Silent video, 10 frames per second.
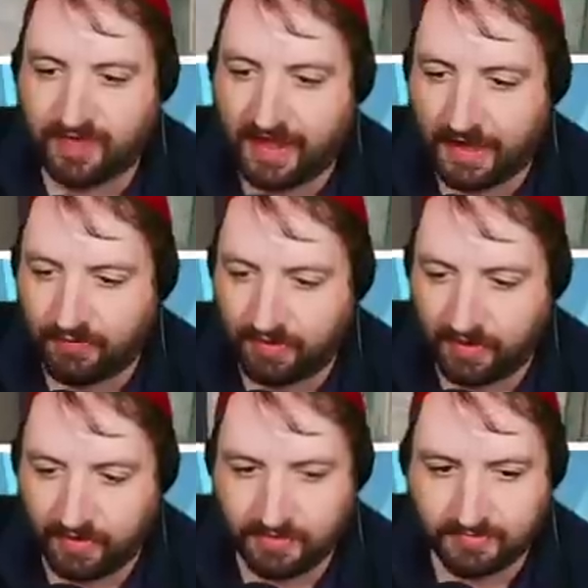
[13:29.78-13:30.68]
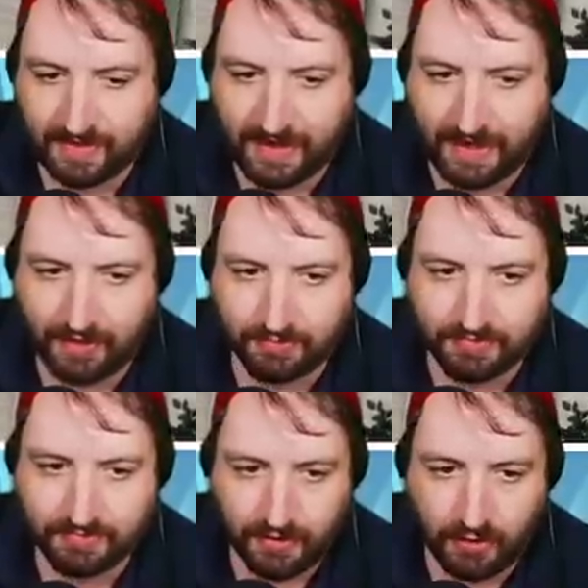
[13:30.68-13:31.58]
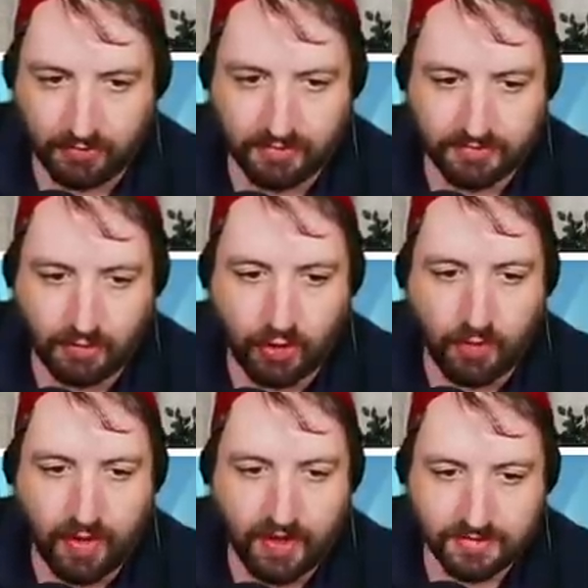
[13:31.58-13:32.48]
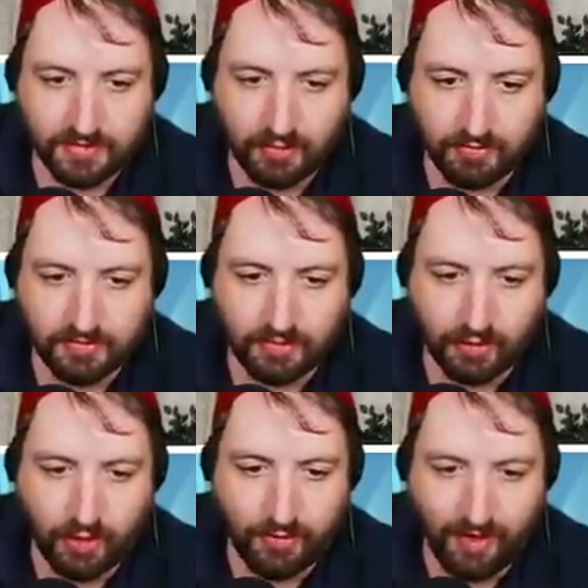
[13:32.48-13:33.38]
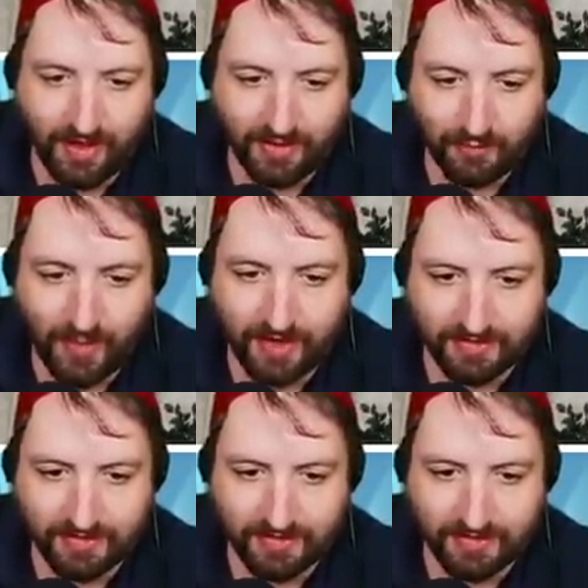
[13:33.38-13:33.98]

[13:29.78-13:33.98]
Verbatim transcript: hang out there. Just hang out. No, no, don't go anywhere. Don't, don't go anywhere. Wait,